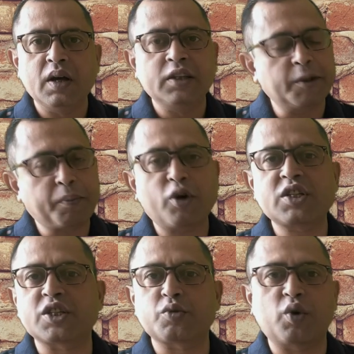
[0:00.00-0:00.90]
The
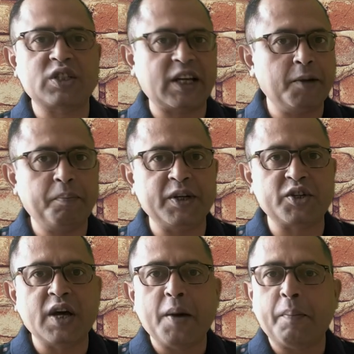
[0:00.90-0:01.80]
process was
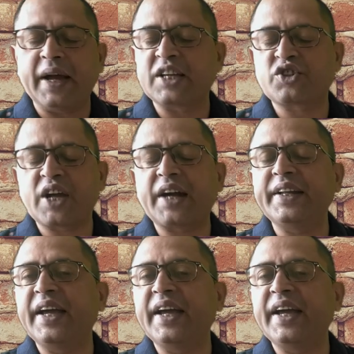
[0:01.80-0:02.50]
accomplished by extracting